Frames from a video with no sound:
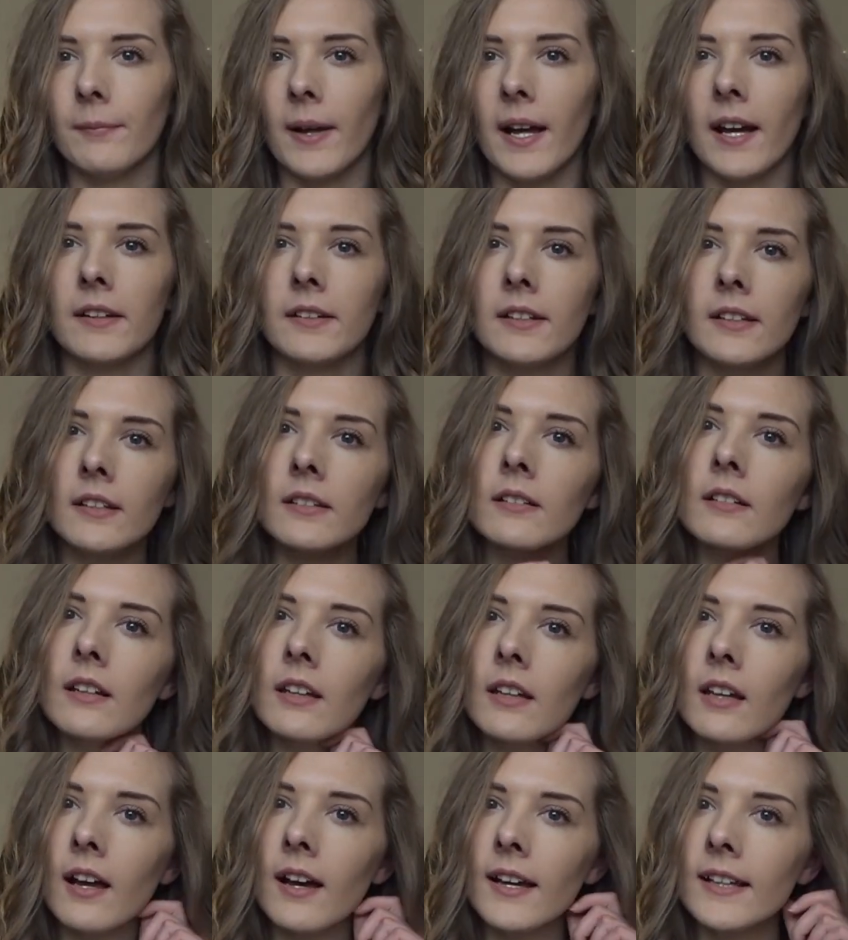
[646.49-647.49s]
I didn't
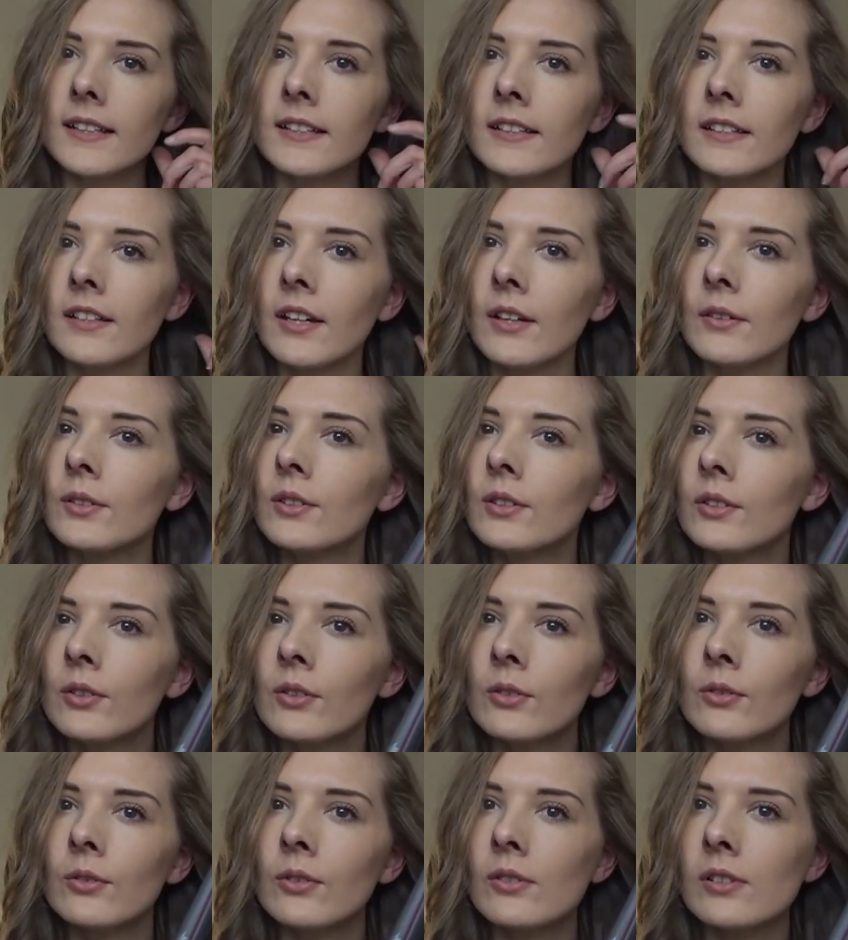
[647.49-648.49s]
like to go
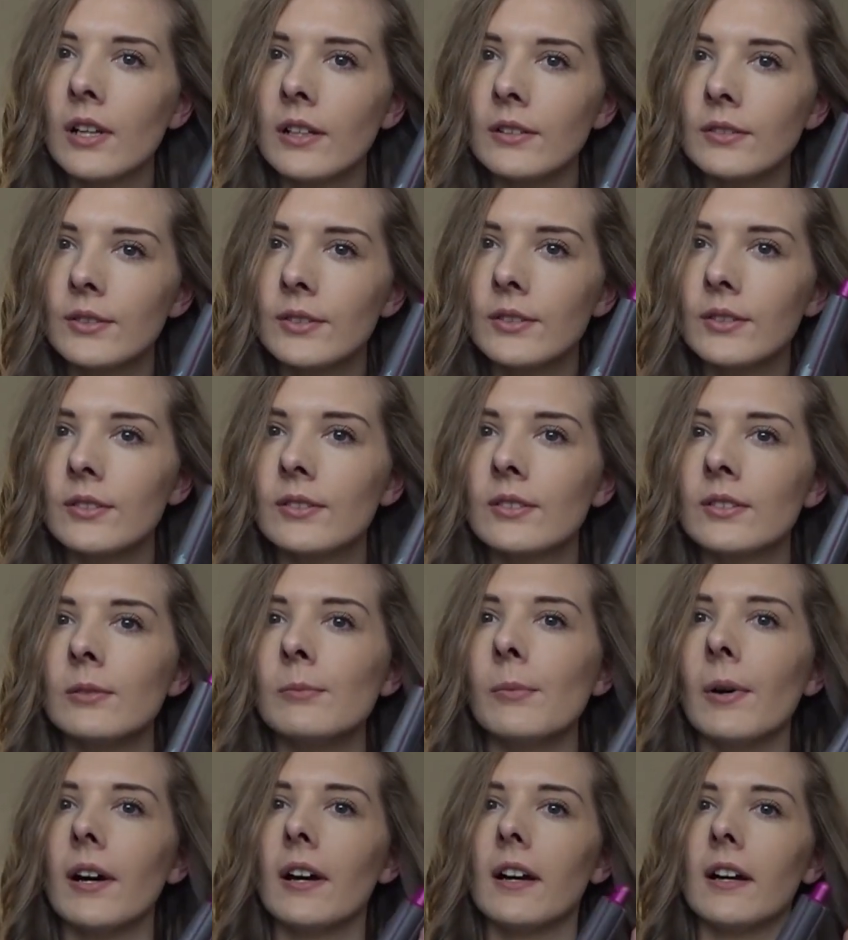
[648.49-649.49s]
too close to
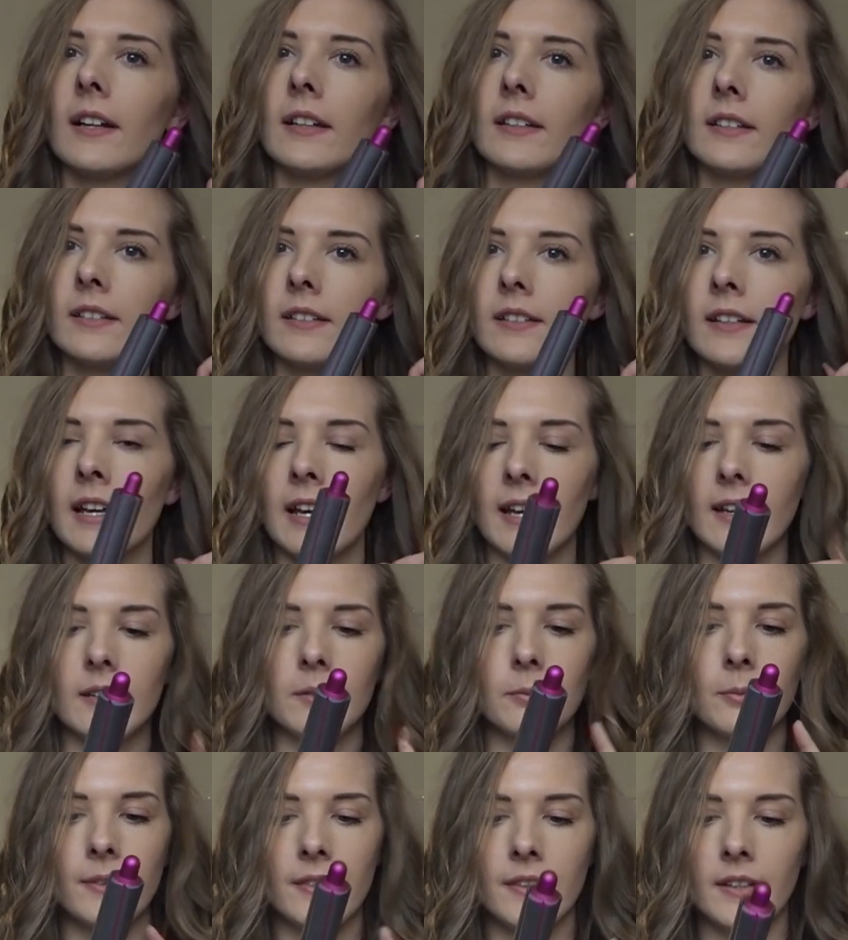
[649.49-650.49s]
my head
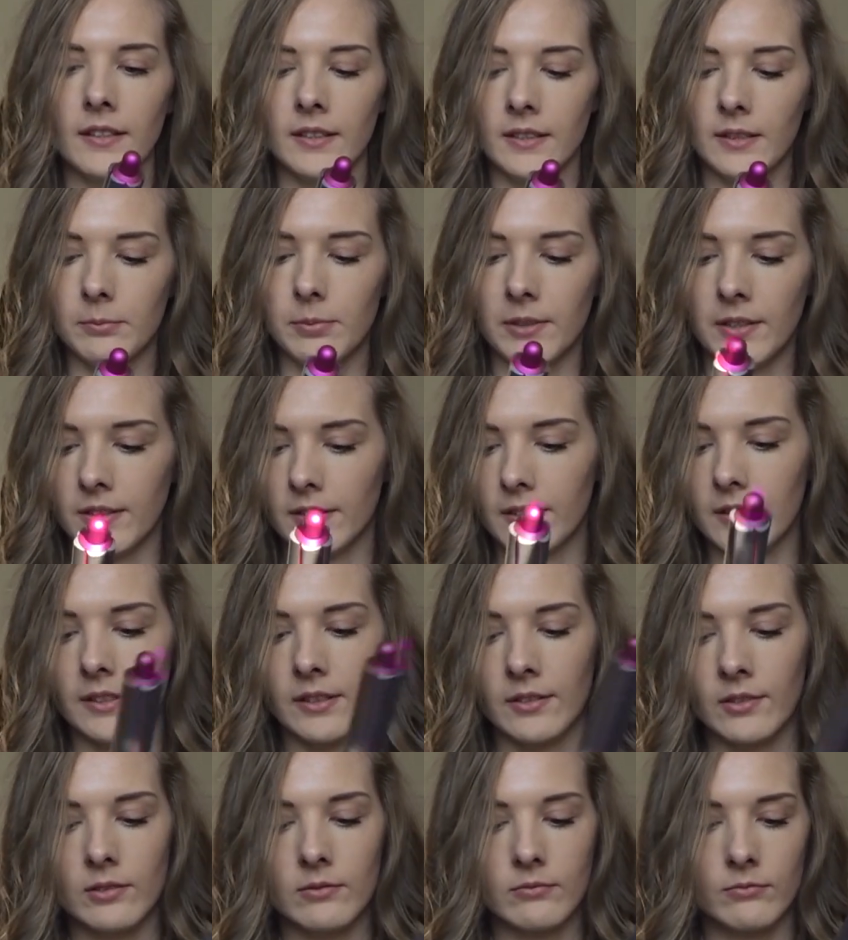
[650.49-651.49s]
with this because it
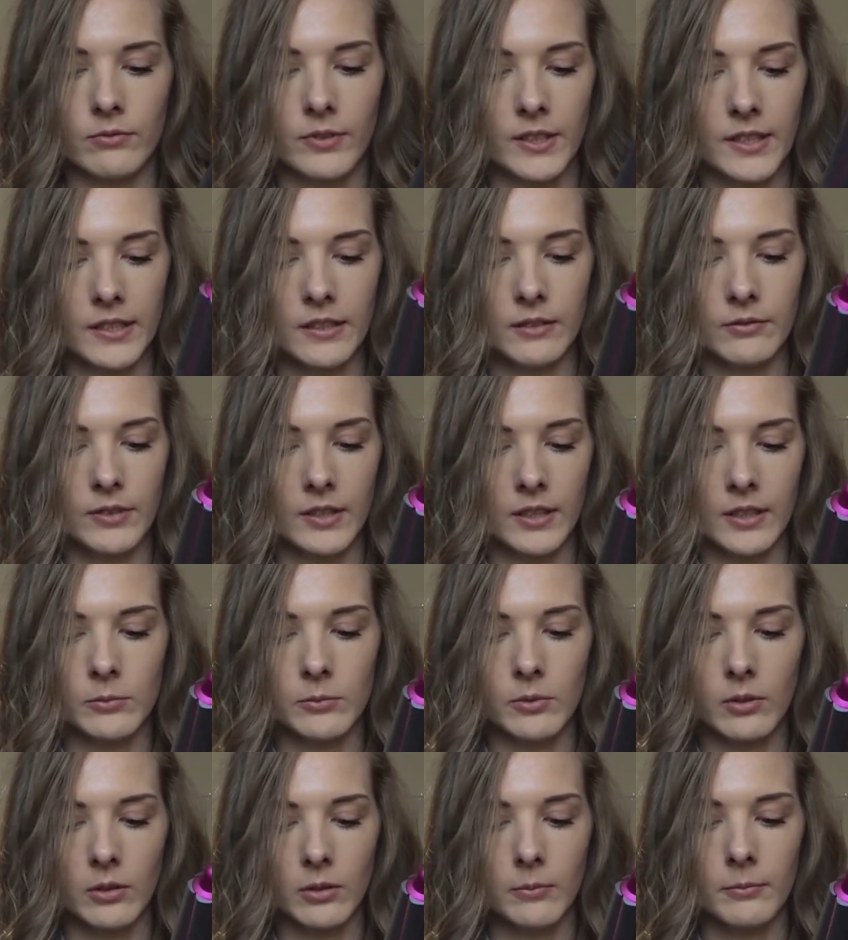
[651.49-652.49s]
got really
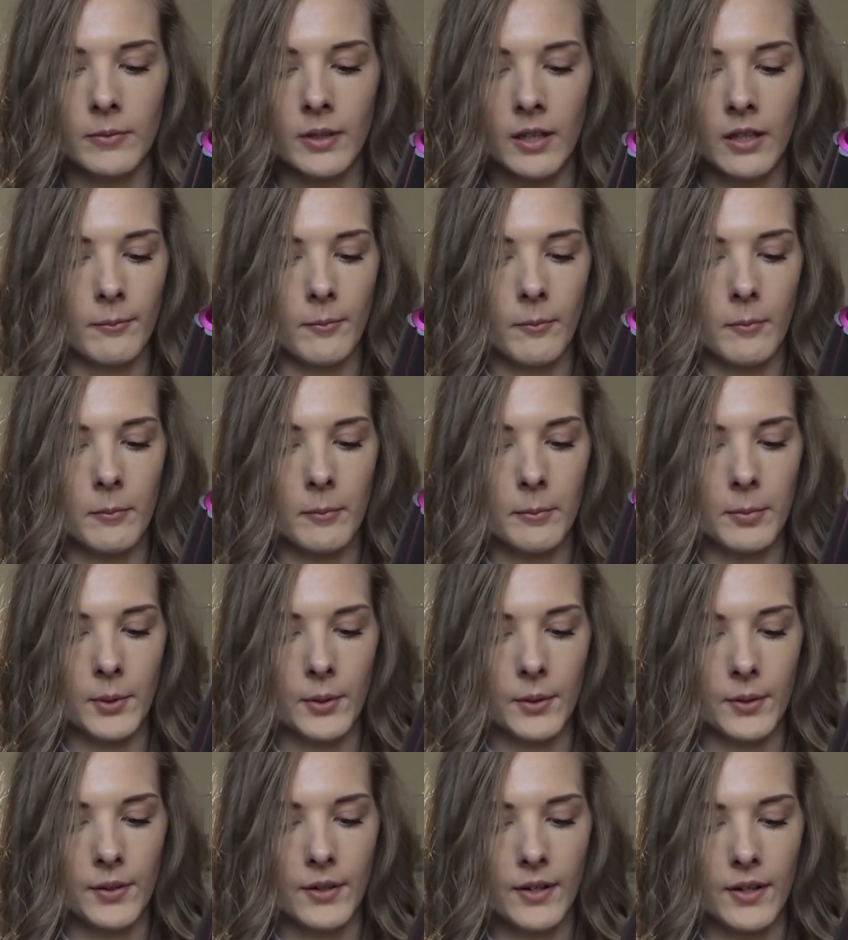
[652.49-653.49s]
warm,
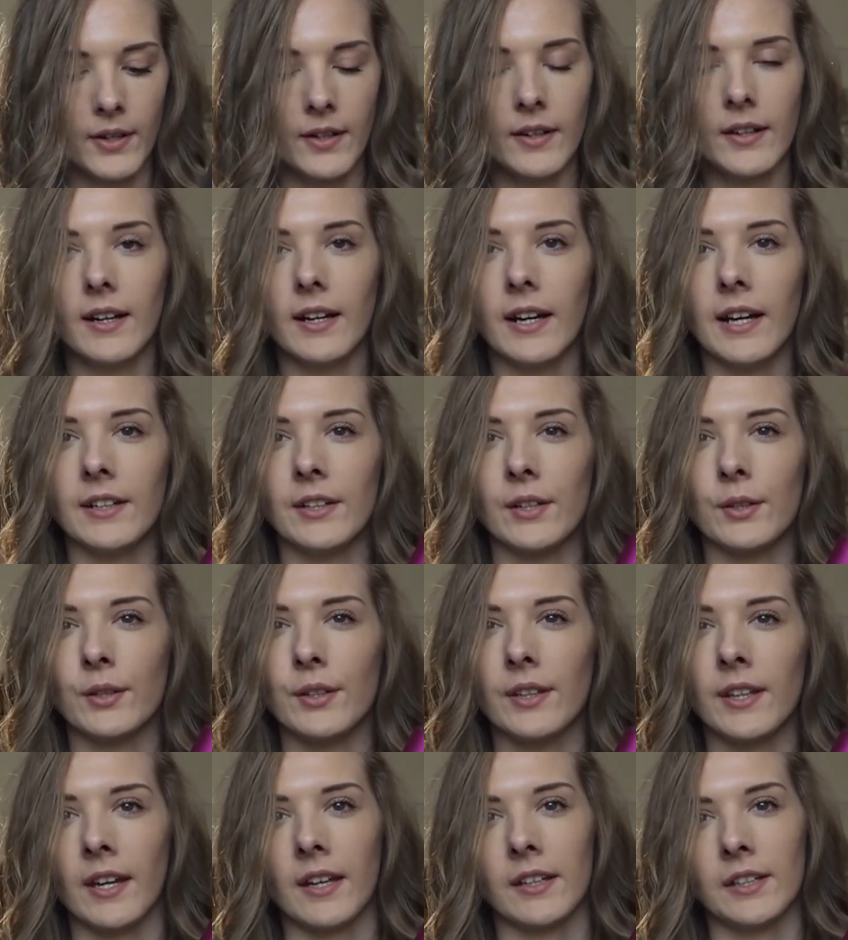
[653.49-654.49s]
but I know you
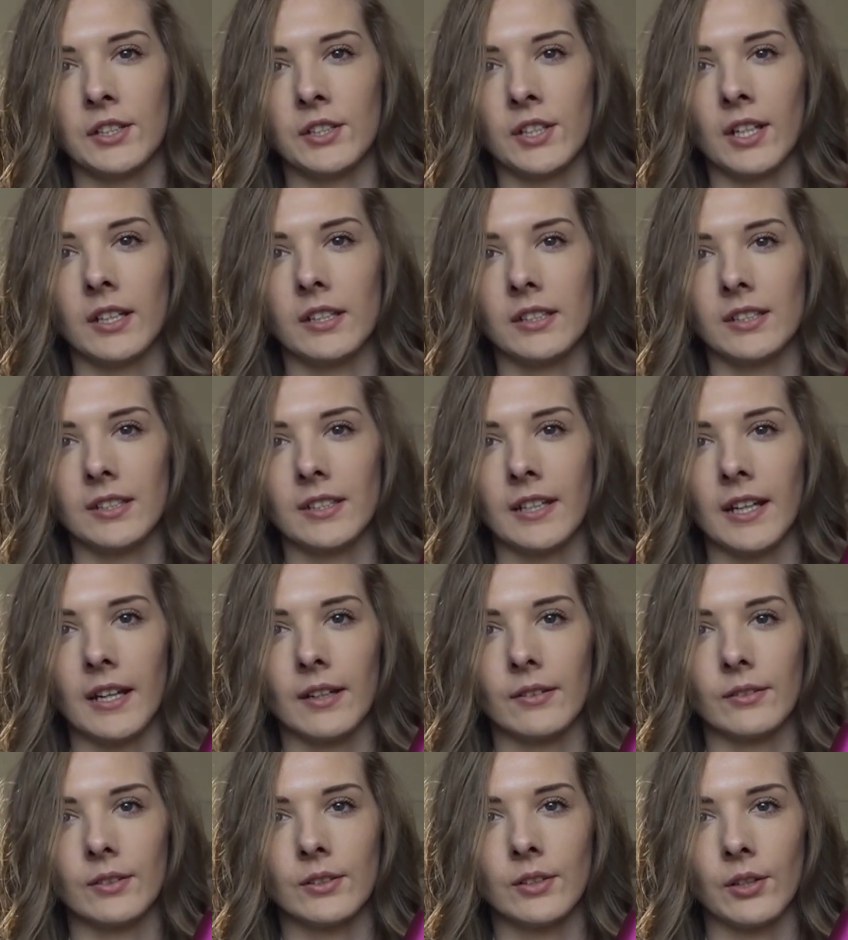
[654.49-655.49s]
can change it
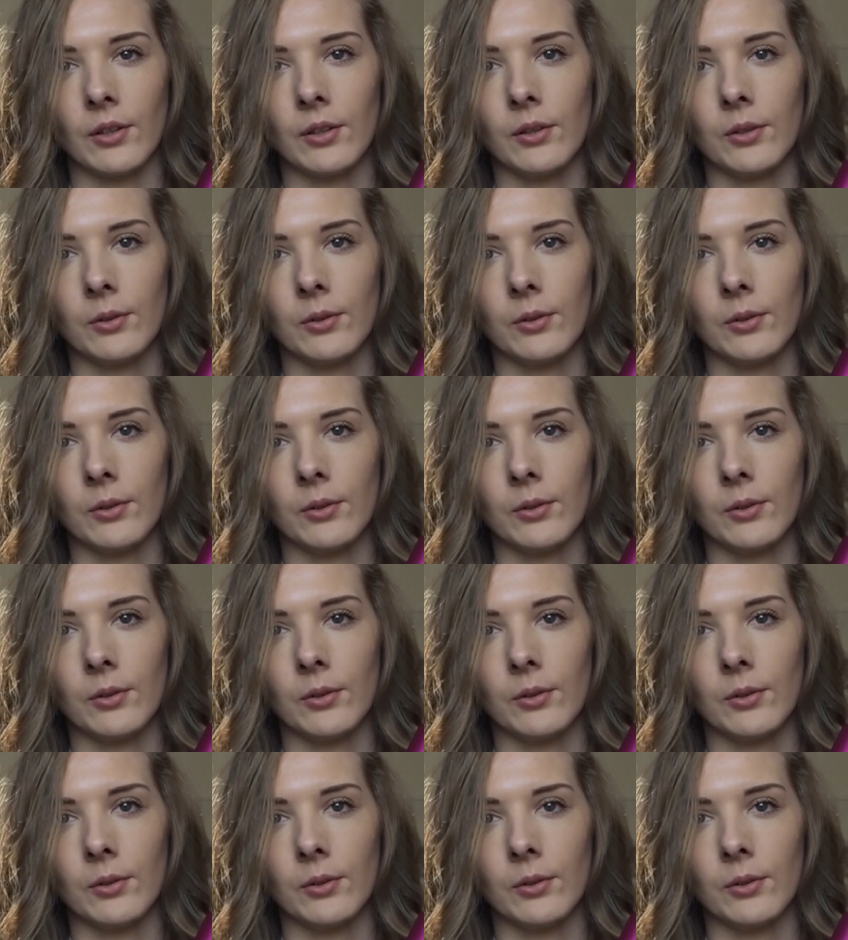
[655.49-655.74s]
down to